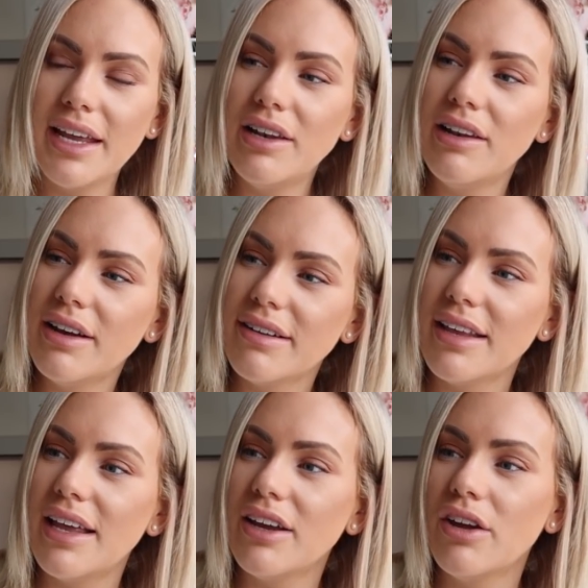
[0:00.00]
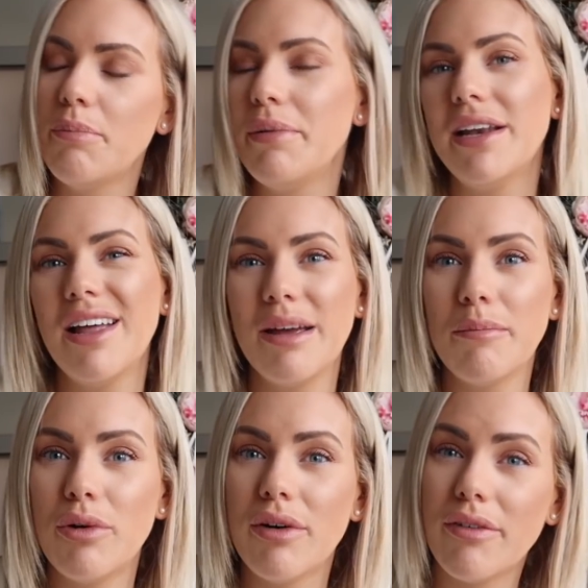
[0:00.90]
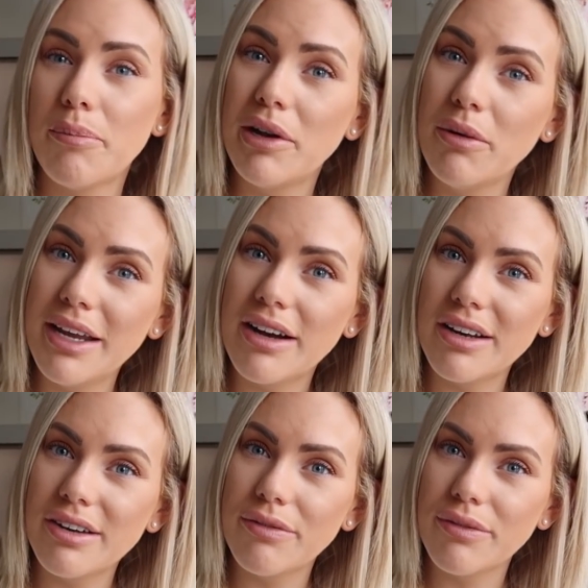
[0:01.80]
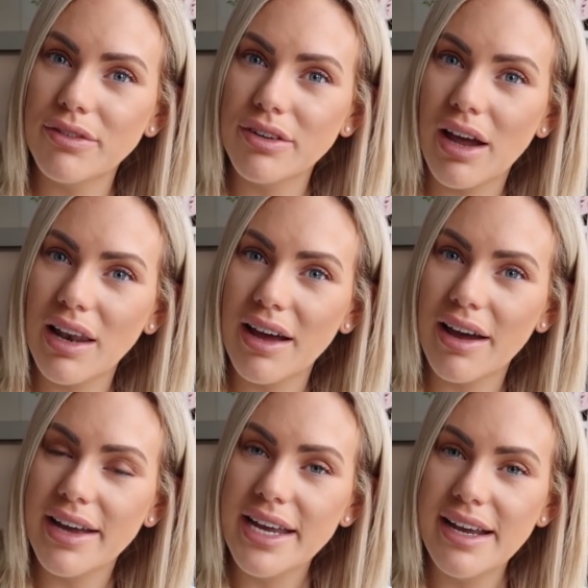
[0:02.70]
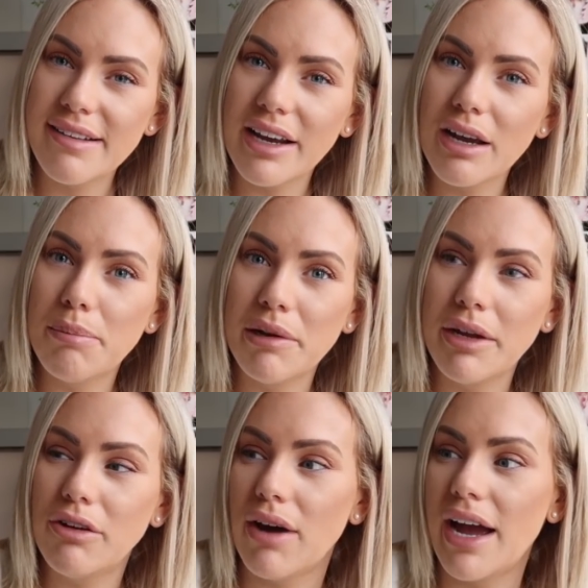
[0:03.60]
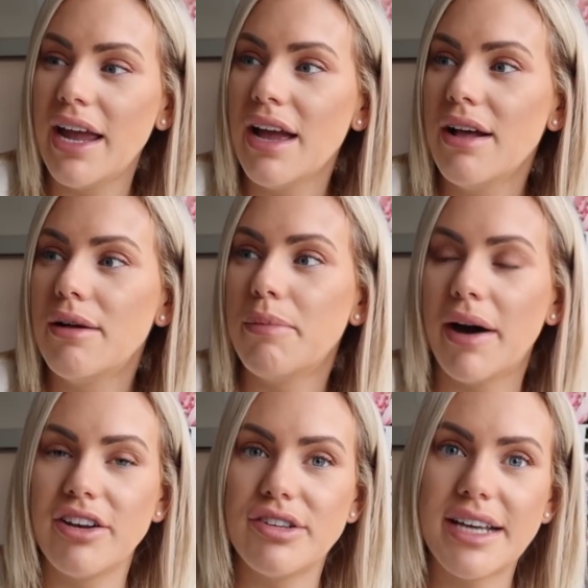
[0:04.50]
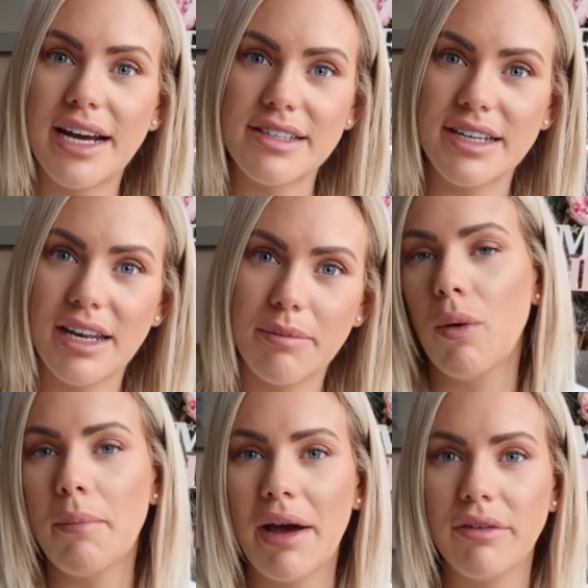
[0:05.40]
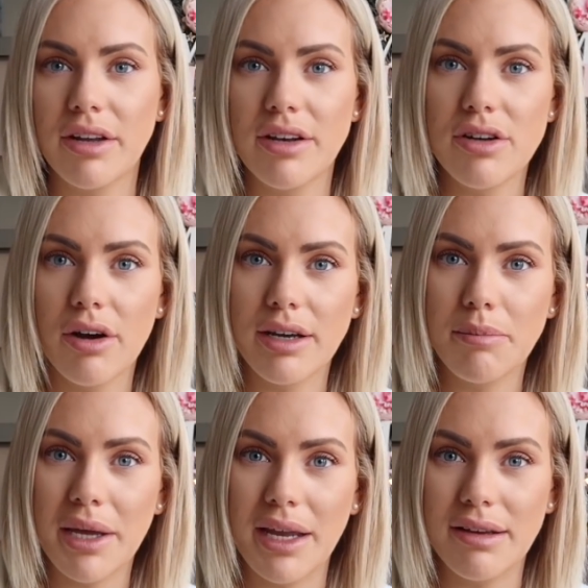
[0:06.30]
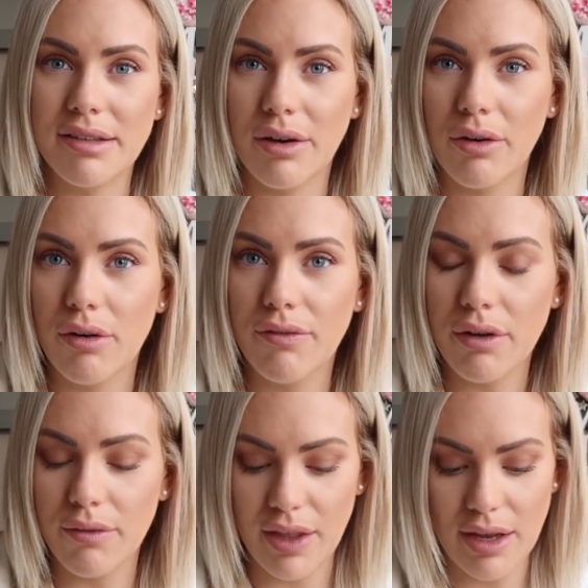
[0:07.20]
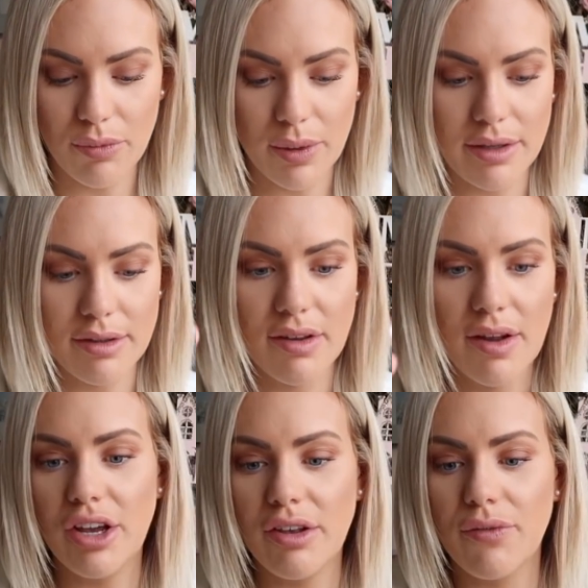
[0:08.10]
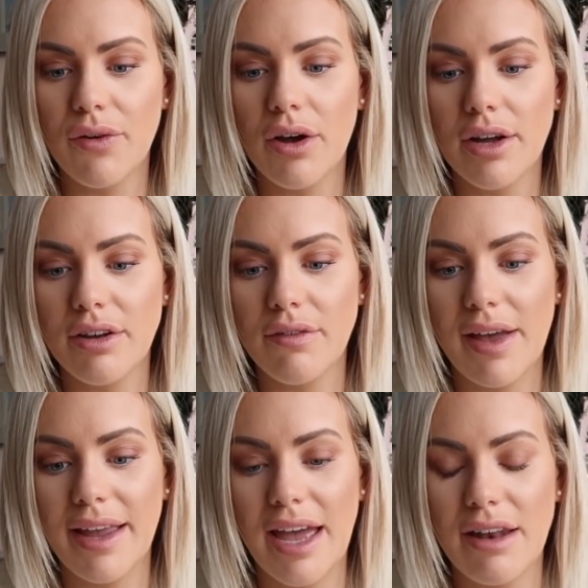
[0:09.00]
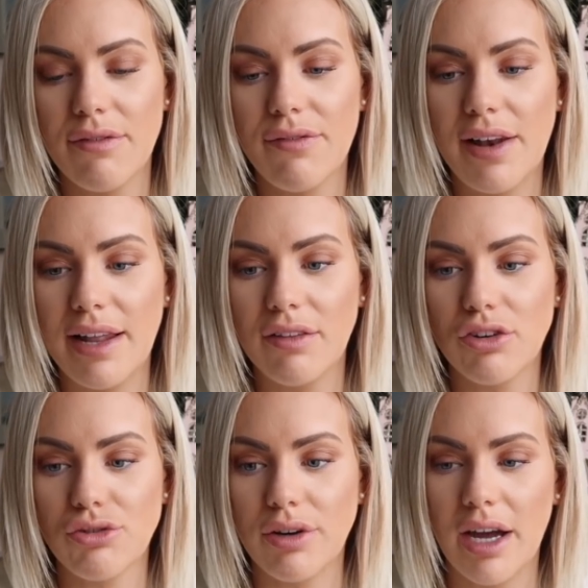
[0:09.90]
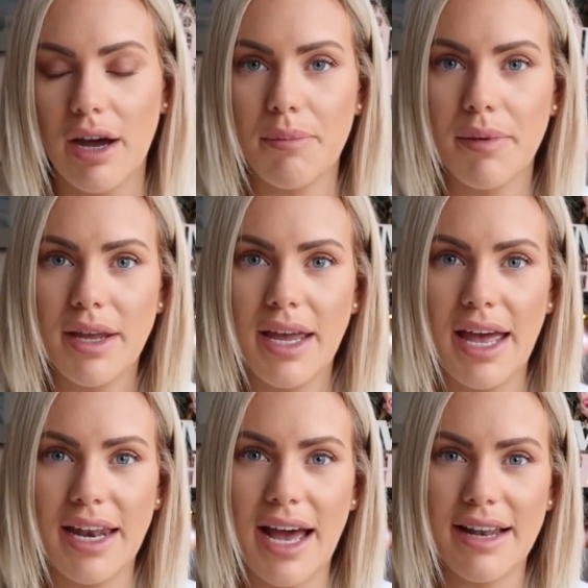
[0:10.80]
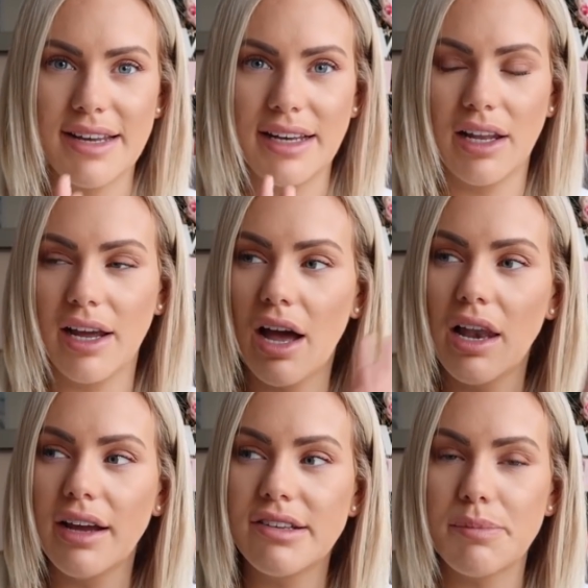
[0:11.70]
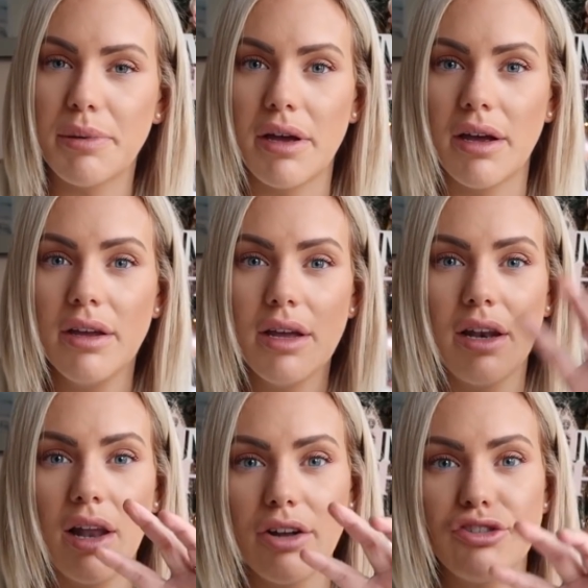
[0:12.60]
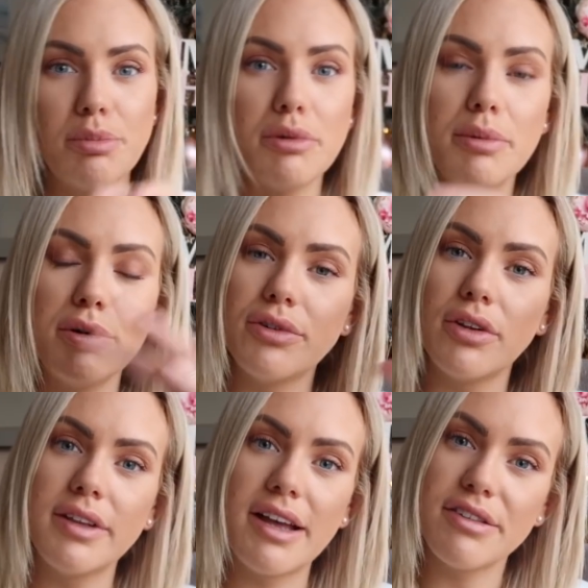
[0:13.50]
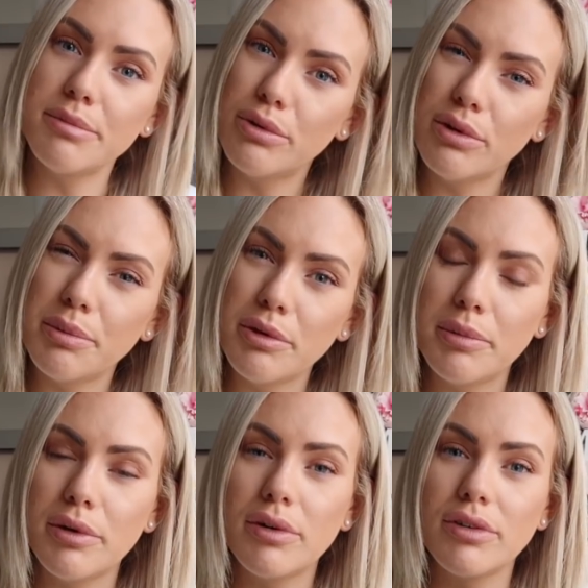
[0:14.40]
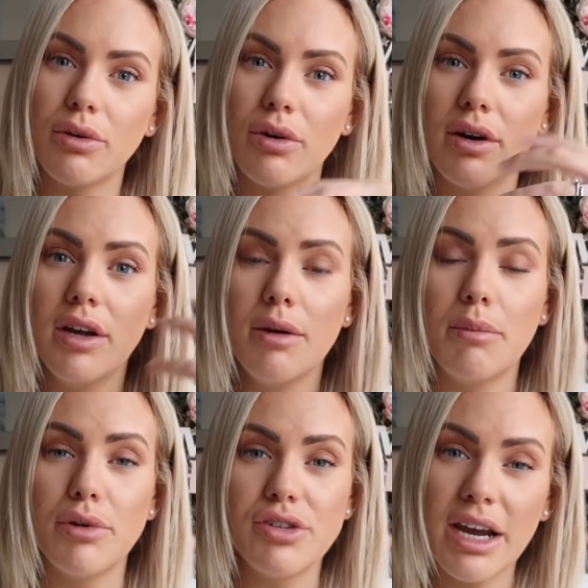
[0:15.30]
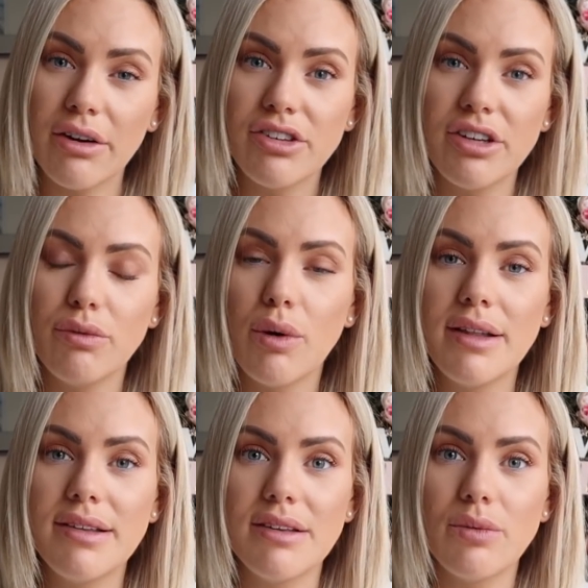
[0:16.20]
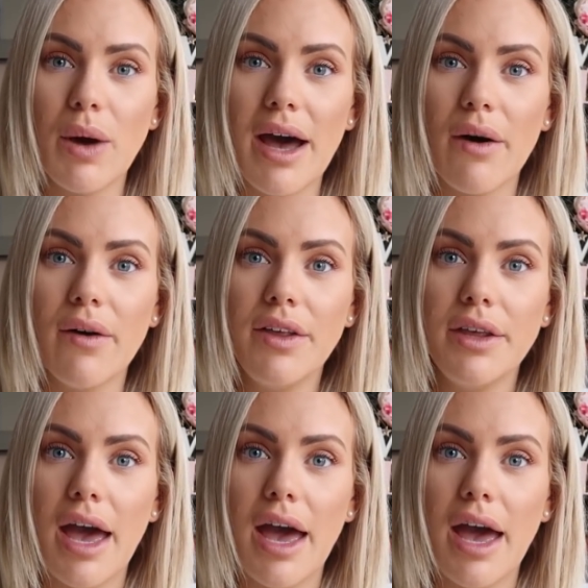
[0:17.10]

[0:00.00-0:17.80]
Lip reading: It looks, it could be like more of a bluey kind of color. It's like a bluey gray, but I just had to get it. £1.09. So I got a few of these ones just for kind of, again, filling the tree up and adding, like, I like to put larger baubles on there, smaller baubles, or more decorative ones as well.